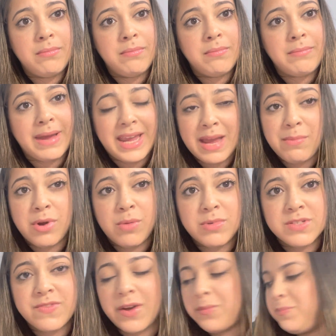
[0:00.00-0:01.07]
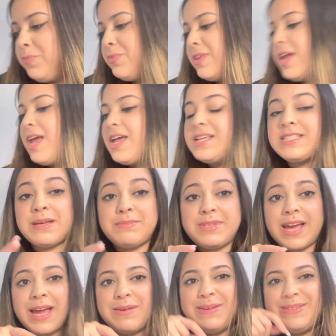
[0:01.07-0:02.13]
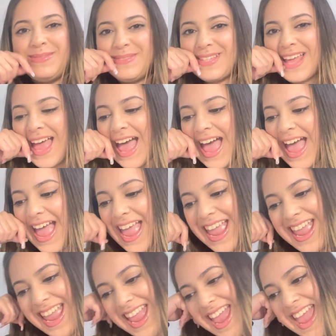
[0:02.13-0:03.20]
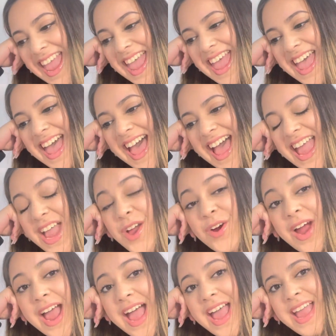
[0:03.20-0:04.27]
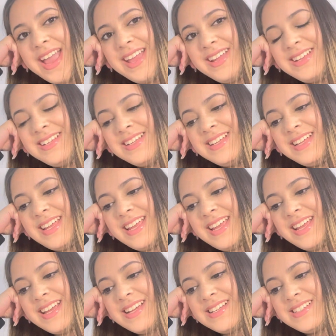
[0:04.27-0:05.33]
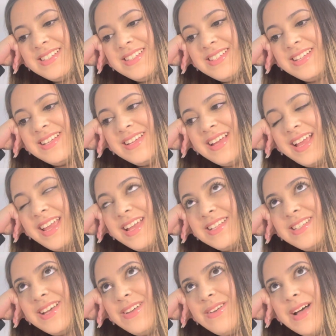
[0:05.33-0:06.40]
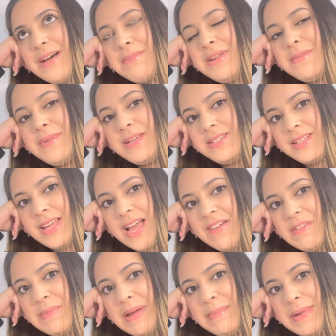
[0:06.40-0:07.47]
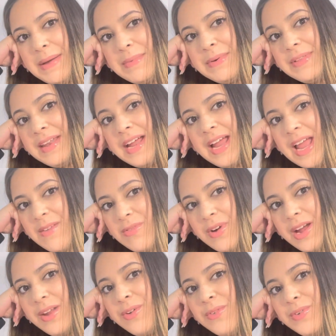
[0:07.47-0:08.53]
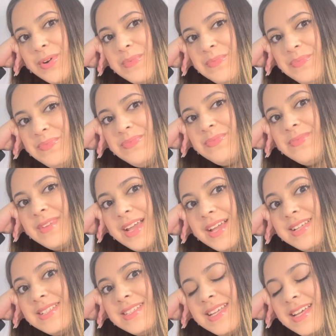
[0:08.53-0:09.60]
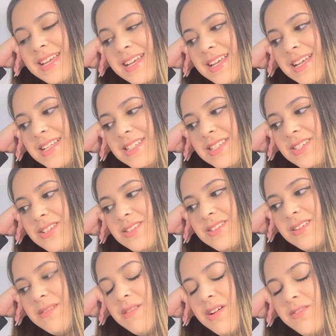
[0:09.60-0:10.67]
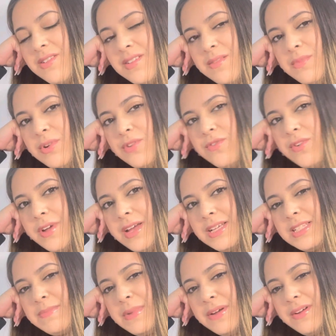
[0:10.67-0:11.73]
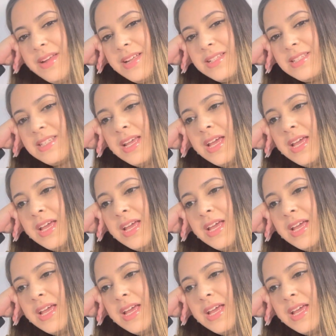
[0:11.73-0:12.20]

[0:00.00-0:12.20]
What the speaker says: my camera almost fell. Sometimes I cry, and I can't tell you how many pages I have in my Bible that I have cried over. Guys, it's just a really beautiful experience.